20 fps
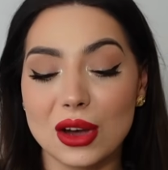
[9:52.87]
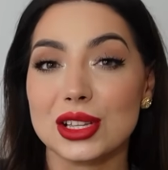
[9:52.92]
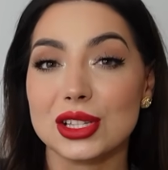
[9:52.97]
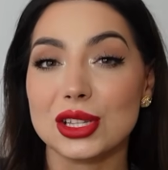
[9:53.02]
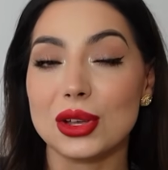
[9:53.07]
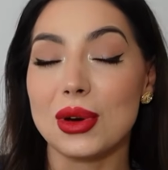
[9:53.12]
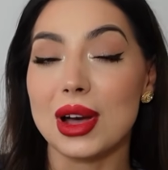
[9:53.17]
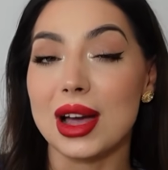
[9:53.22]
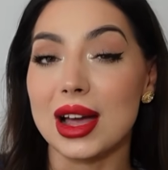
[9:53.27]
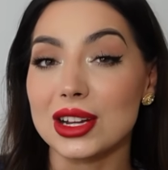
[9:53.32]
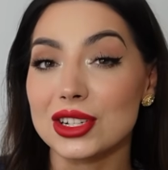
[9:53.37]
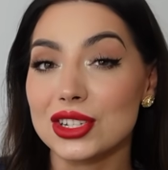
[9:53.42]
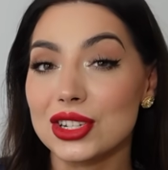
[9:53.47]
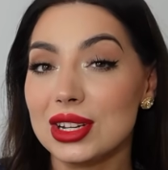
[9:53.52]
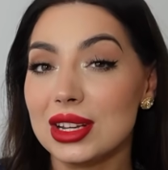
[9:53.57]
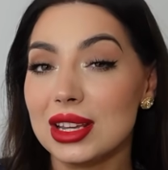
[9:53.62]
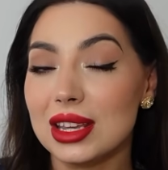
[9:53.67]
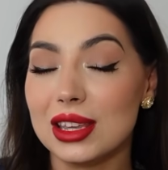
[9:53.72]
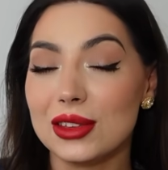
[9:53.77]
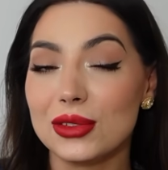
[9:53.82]
So
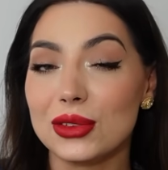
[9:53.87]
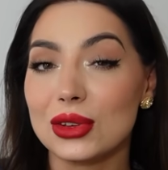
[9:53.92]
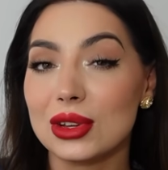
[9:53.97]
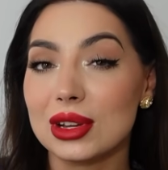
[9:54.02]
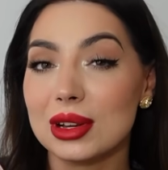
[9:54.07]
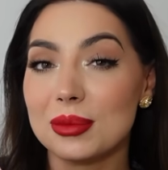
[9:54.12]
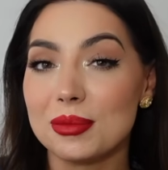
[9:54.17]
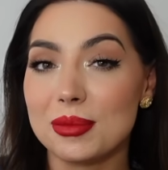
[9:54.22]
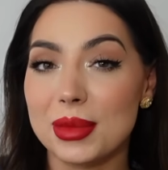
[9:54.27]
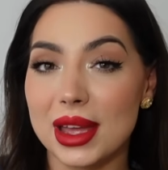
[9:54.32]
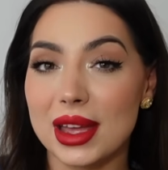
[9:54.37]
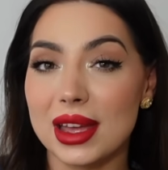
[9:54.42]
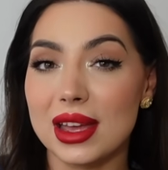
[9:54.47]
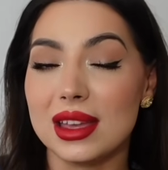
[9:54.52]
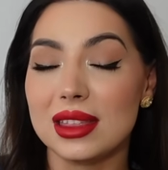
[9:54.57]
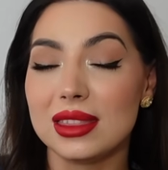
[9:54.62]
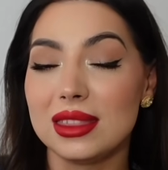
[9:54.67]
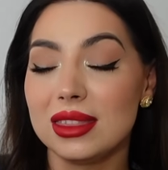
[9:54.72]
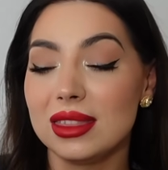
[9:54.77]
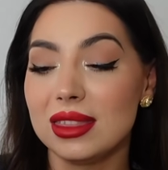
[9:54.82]
actually, if you
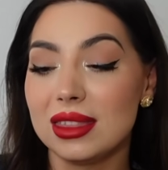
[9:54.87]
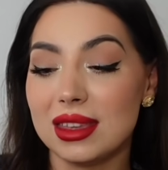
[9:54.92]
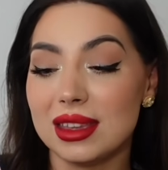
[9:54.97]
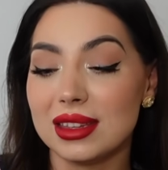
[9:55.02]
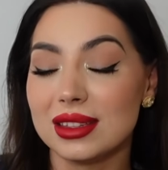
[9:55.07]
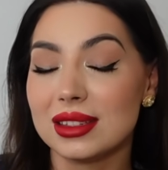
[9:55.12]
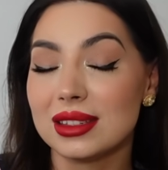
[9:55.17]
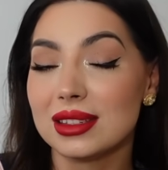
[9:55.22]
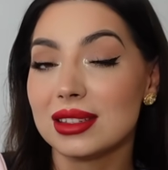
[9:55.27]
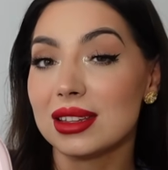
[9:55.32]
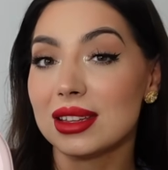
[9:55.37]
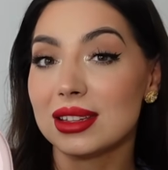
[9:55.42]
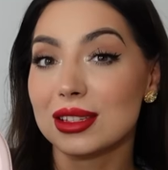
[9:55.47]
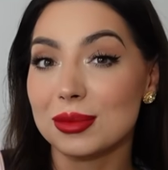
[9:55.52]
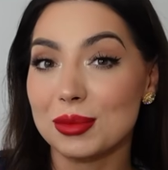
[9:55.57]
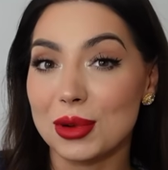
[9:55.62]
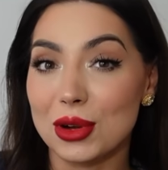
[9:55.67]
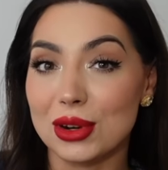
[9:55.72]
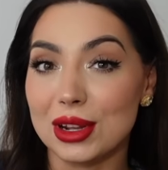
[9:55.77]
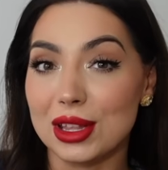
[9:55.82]
compare this
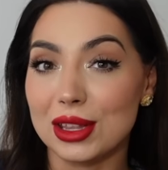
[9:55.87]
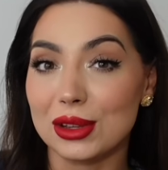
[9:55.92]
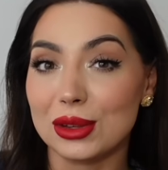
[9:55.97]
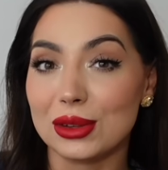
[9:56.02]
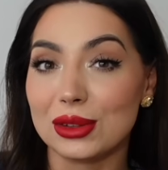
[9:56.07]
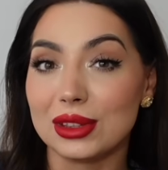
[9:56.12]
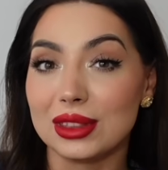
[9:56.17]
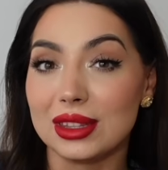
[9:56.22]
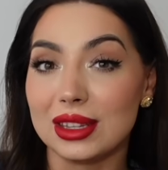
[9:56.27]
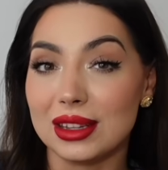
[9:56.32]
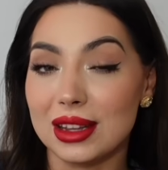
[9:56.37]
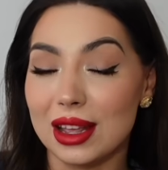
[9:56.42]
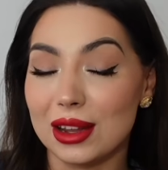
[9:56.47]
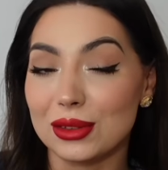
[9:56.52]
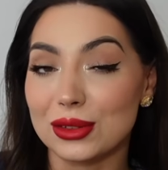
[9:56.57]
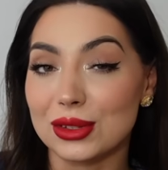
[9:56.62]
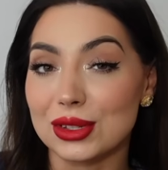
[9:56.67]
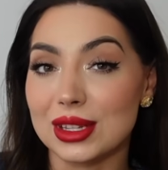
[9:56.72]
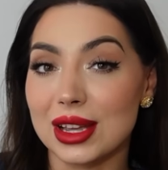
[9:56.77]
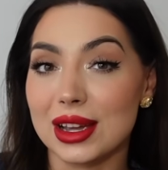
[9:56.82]
small leather good, the
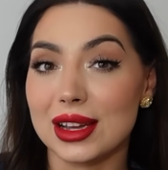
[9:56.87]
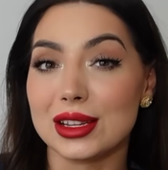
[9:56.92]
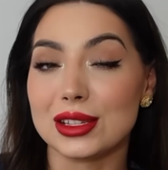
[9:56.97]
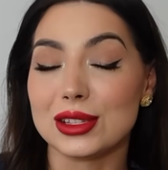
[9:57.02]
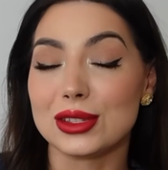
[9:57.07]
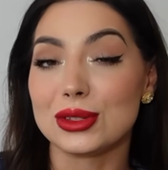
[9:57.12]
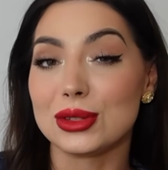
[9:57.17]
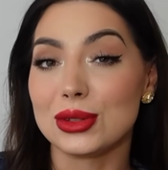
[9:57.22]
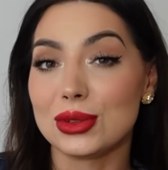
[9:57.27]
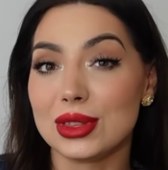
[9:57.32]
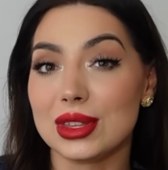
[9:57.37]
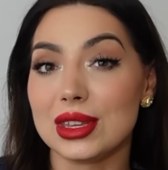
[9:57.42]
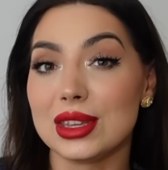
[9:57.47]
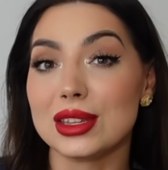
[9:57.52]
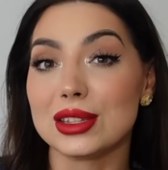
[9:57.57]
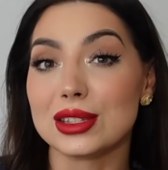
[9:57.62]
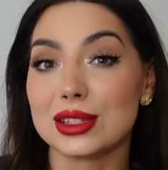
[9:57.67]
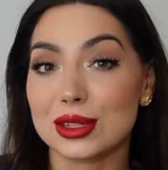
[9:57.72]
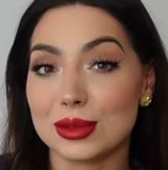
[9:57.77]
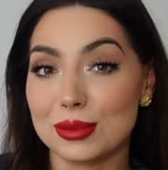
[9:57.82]
nano size, to
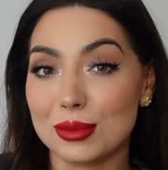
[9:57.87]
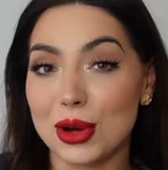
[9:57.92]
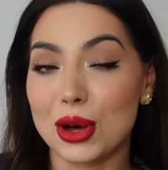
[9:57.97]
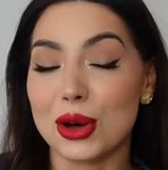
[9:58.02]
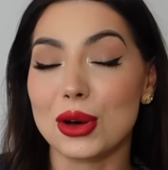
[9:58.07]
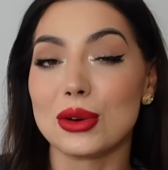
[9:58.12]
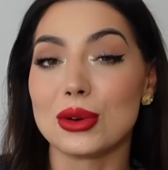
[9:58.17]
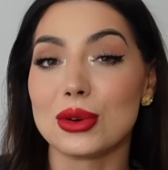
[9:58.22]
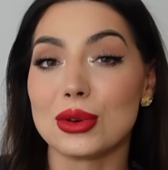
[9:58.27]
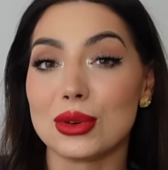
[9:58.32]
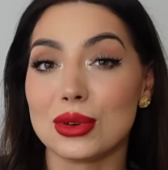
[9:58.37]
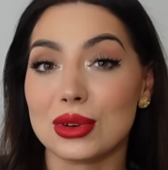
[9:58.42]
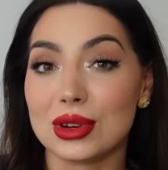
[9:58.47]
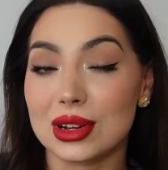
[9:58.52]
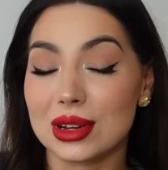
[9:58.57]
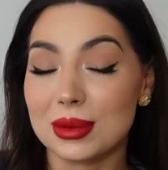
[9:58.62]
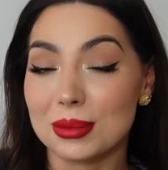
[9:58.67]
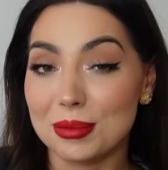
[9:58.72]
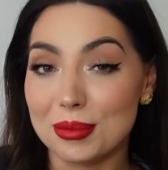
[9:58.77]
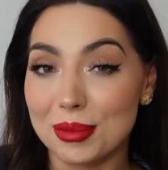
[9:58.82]
the small
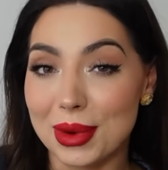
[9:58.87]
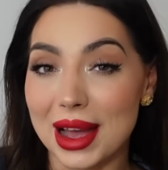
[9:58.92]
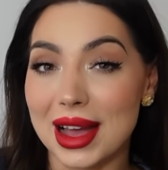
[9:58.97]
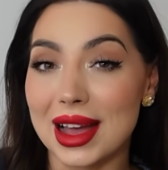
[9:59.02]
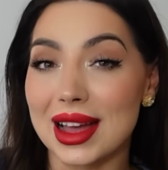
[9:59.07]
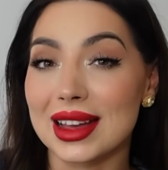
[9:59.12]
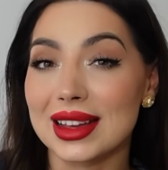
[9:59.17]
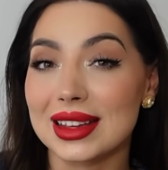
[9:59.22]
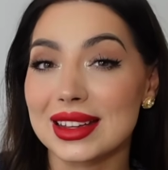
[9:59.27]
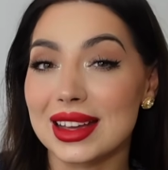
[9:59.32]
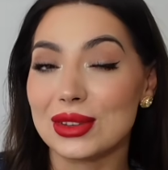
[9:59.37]
bag.